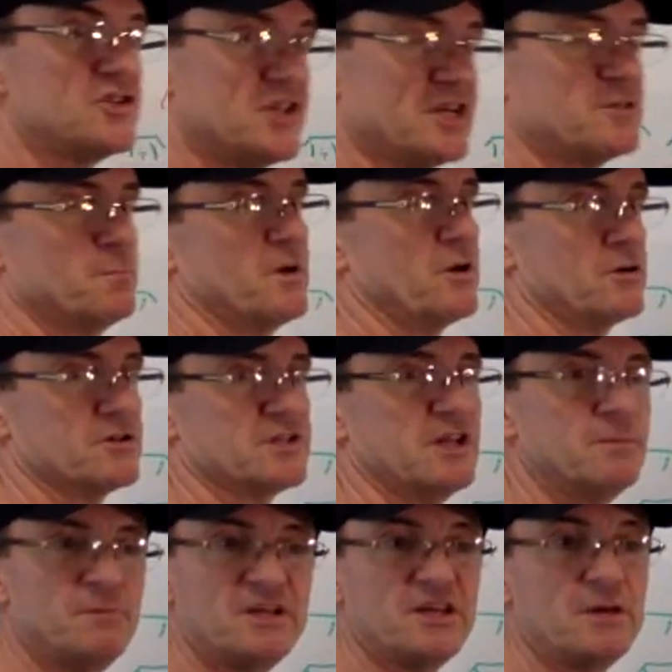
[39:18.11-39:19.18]
Just because,
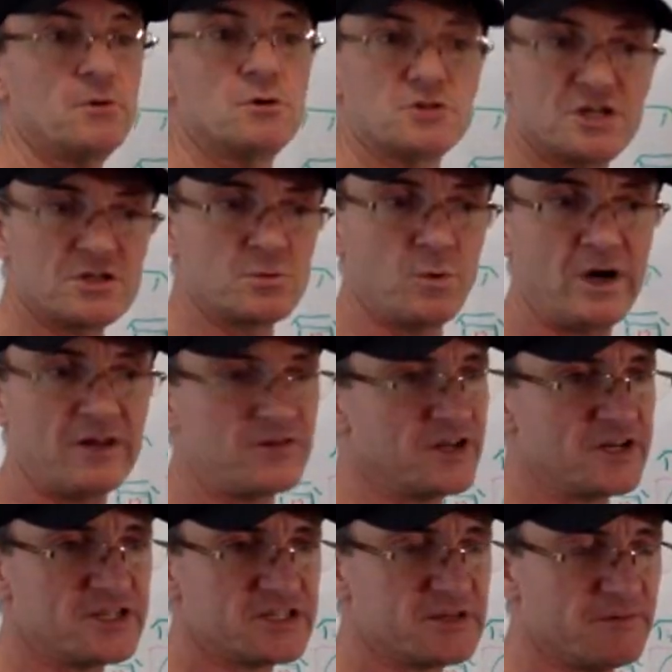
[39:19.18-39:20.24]
let me give you just one.
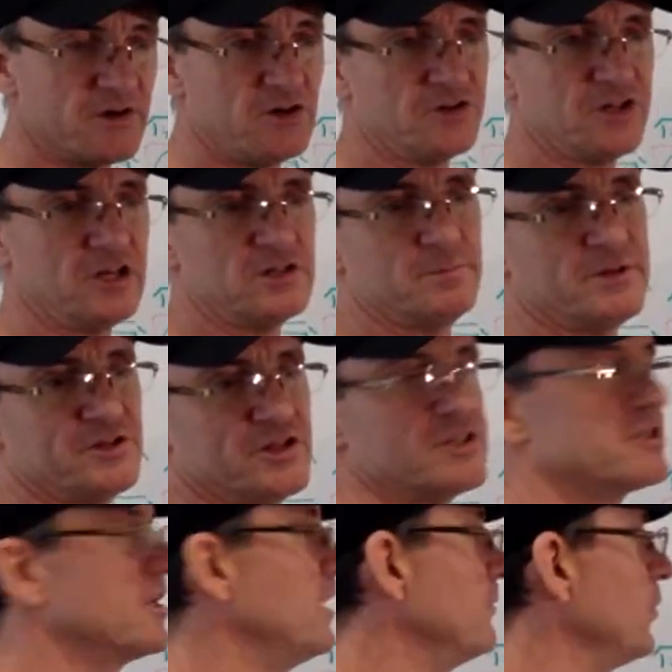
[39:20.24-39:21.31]
There is several things, but
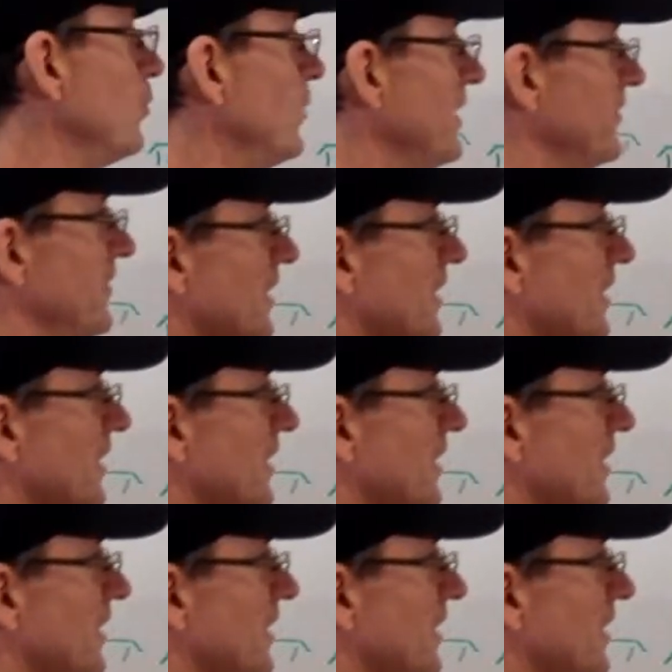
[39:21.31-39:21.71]
just give you one